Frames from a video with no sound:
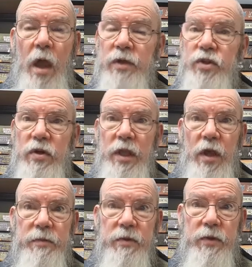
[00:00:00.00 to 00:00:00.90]
I certainly
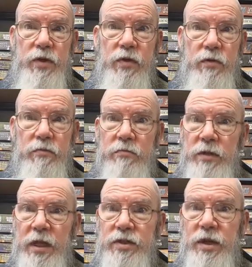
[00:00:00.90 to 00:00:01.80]
hope that we do
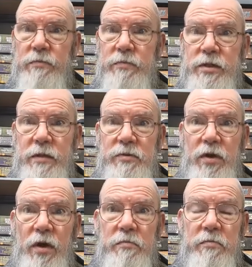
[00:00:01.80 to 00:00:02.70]
catch up
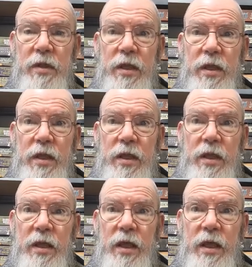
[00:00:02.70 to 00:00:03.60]
sometime
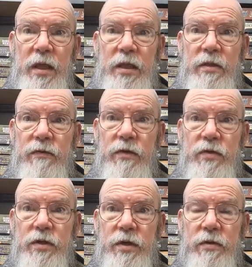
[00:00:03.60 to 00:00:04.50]
in the
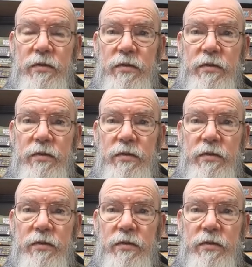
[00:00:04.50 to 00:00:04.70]
future